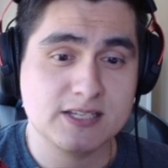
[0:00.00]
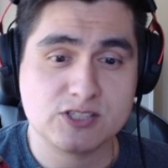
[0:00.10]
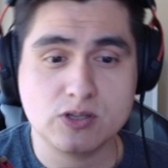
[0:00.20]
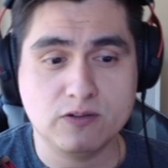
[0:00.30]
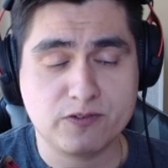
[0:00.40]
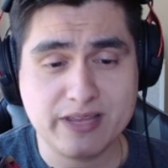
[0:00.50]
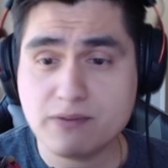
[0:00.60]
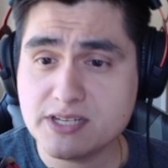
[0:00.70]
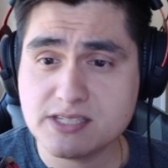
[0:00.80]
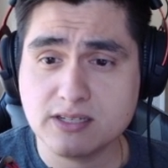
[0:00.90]
So for
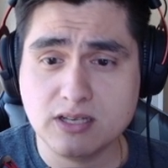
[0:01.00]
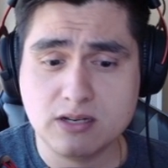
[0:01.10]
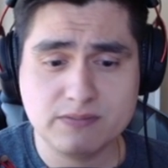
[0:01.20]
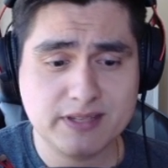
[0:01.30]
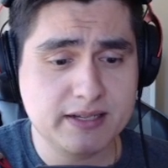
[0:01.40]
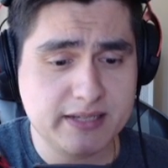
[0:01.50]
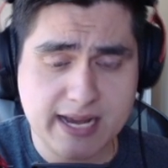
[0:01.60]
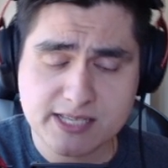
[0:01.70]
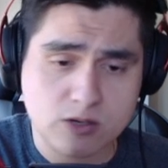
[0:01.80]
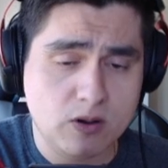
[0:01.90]
that reason alone, then
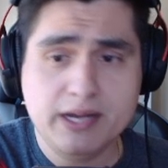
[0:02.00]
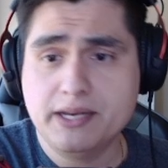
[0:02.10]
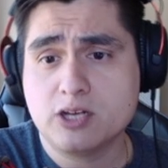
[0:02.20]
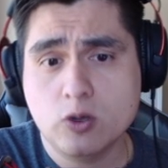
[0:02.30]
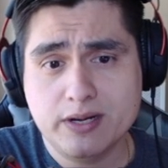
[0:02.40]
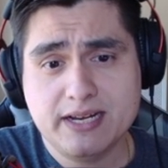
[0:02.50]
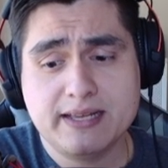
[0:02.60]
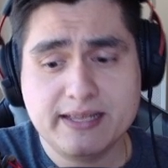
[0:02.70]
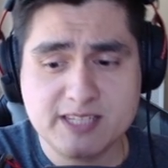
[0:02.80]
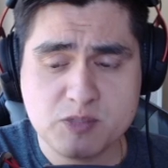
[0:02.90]
yes, go in
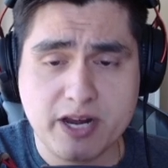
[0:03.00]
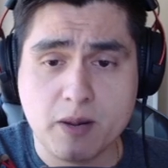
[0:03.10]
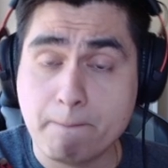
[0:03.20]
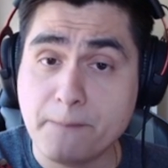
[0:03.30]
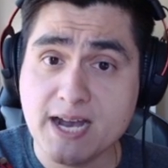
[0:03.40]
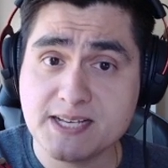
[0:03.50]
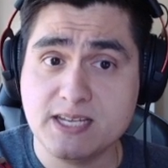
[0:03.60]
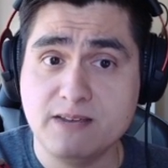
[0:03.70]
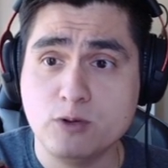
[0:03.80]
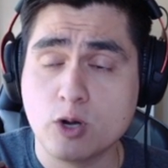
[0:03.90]
on this banner. But
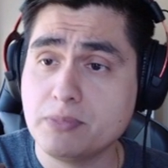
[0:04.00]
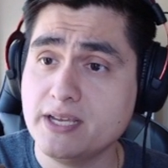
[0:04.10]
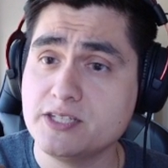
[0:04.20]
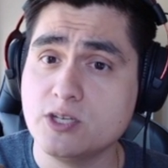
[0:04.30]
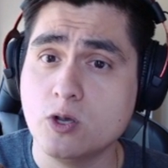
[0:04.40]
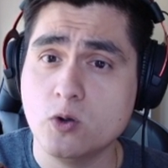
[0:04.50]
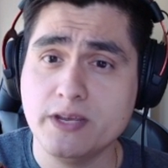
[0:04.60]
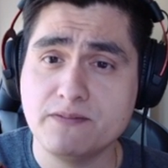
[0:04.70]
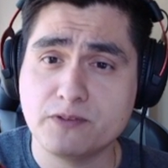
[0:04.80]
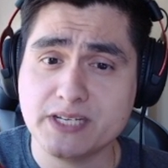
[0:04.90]
if you are planning to go
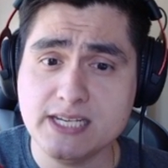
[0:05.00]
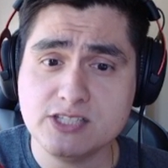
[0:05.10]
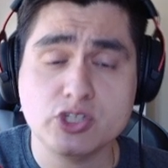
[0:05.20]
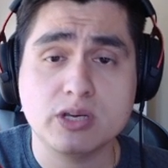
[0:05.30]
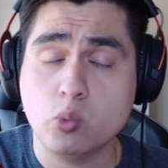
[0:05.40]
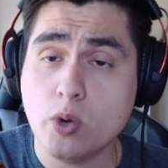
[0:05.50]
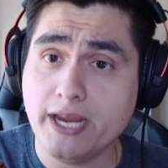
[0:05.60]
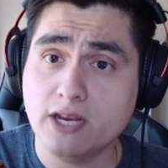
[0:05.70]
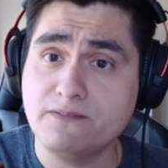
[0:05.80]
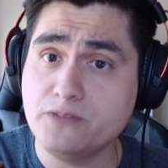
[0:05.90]
in for keys, you can
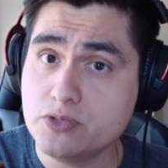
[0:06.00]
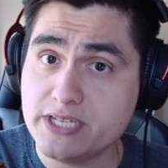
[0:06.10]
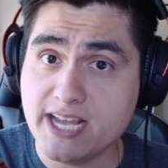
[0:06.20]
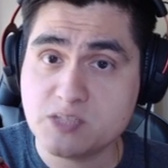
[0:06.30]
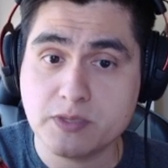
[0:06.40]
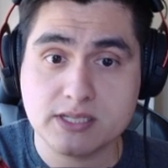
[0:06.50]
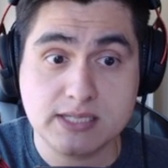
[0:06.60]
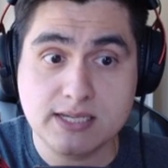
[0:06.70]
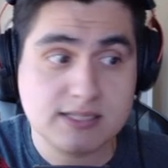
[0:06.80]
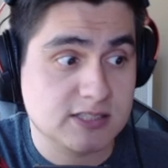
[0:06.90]
wait a few days, because
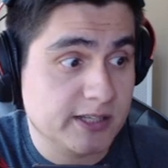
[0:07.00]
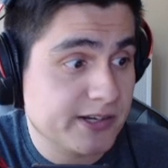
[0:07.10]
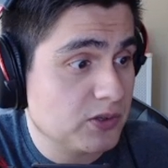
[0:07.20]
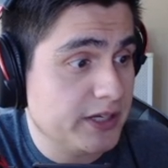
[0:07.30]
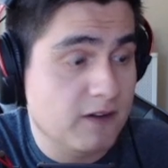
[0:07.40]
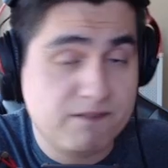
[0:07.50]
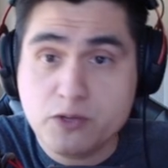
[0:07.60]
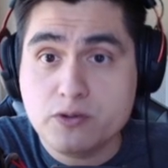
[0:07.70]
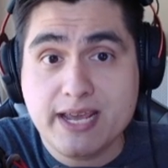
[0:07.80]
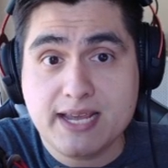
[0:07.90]
keys is literally a
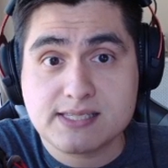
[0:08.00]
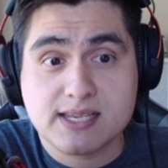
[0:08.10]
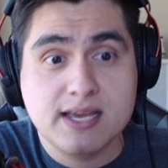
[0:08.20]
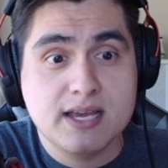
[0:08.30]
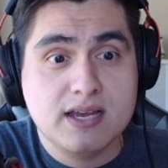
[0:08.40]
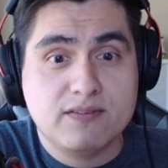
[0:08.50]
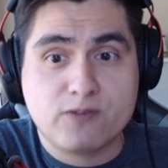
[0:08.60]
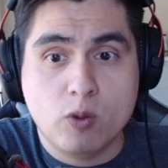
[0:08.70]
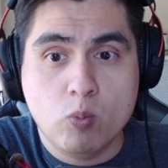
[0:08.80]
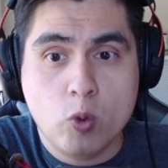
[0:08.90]
few days
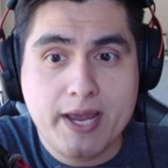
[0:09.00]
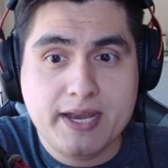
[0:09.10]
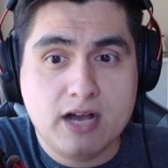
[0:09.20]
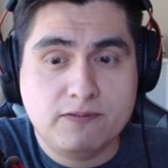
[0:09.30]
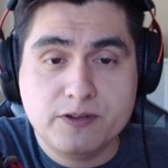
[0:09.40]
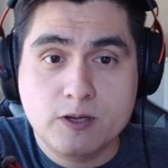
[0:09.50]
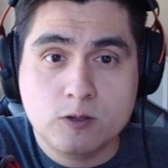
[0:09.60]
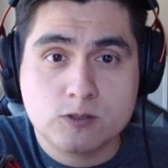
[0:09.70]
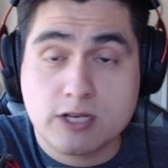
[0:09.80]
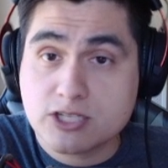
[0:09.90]
from when Alpha
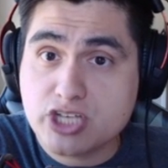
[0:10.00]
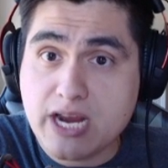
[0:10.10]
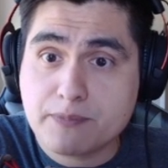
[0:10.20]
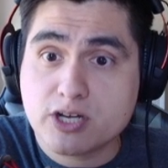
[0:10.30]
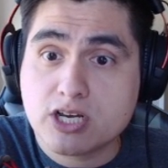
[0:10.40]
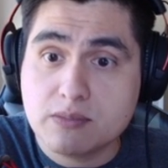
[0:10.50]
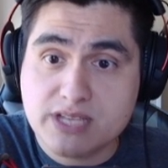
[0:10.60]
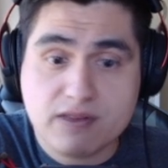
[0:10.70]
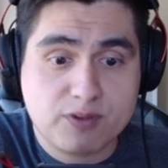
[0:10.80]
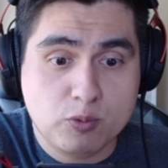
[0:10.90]
No's Lost Chapter
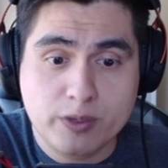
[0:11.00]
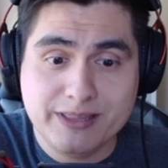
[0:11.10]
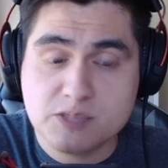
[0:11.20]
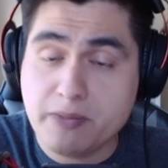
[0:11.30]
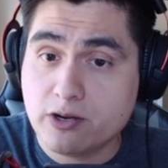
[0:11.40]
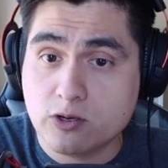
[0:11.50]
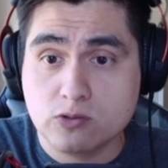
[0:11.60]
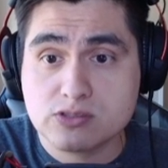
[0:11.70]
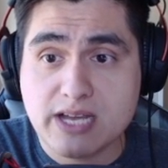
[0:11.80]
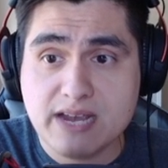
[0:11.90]
comes out, from when this banner
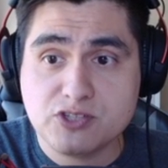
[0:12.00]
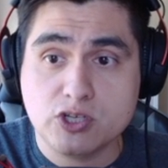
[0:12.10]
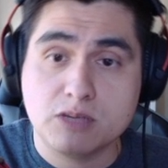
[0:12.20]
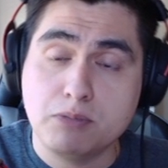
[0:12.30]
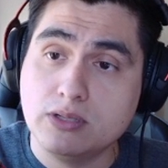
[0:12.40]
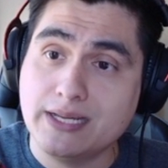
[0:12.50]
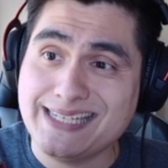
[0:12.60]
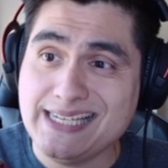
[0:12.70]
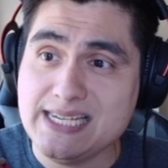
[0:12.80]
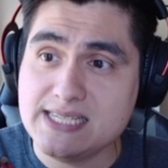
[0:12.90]
goes live. So you could pull on
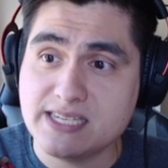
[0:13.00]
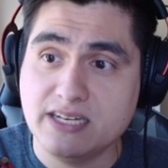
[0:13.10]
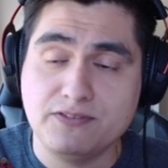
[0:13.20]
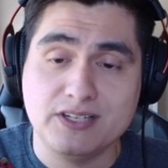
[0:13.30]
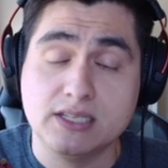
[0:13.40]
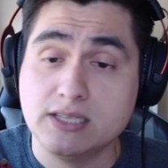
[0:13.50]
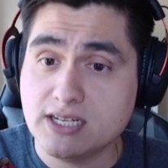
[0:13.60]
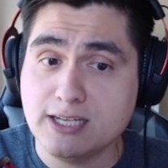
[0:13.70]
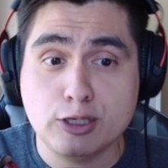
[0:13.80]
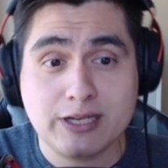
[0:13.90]
keys, and if you get
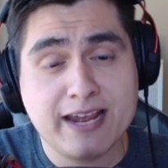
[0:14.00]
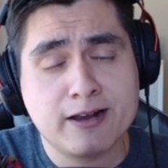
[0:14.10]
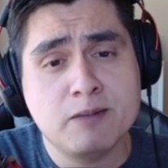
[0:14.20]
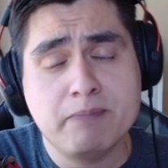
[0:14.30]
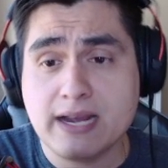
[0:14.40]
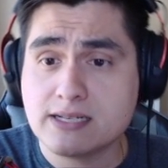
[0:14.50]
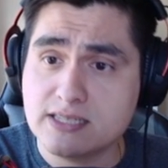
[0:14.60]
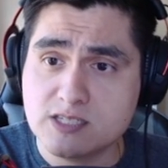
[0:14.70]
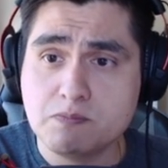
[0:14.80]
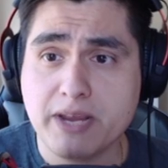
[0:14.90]
lucky, you can come back to
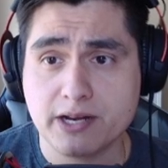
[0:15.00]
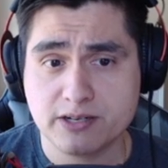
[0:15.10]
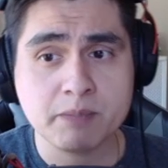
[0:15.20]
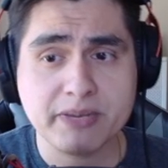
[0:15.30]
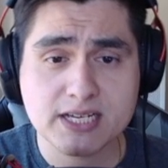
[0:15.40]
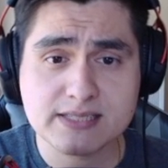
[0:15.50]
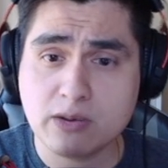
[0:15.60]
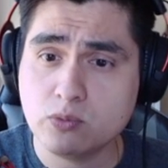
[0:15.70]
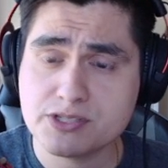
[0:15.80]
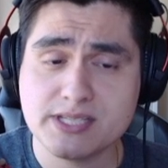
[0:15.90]
this banner. Because
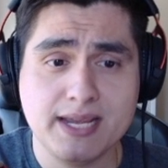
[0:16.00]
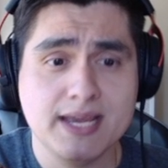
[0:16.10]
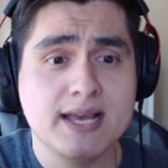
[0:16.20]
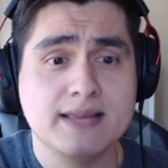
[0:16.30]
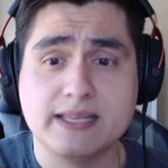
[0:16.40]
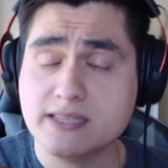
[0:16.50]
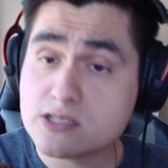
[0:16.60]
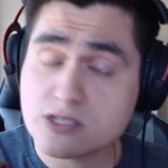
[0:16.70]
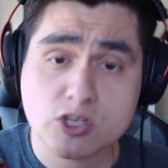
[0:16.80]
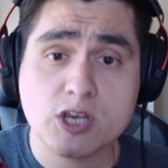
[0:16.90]
I will say that
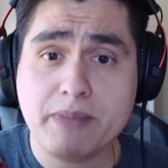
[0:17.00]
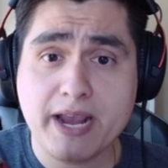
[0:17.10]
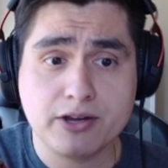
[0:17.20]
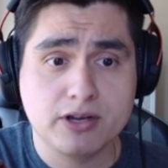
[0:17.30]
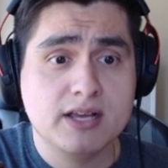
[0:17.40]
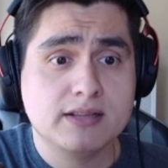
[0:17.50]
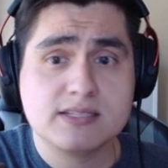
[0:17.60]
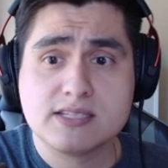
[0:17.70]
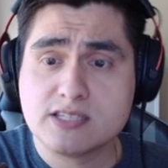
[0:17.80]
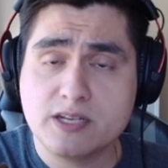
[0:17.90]
this is a good banner.
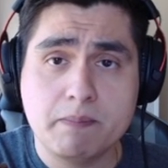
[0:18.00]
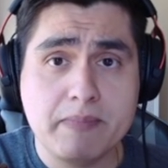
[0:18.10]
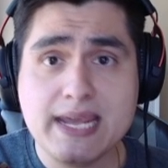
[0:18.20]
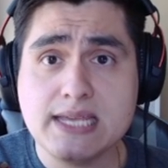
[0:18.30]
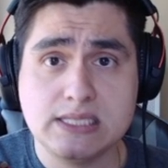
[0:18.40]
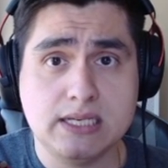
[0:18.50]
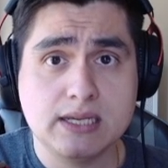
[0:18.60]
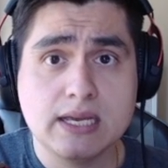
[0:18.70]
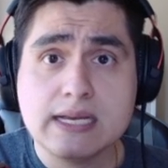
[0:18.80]
This is an amazing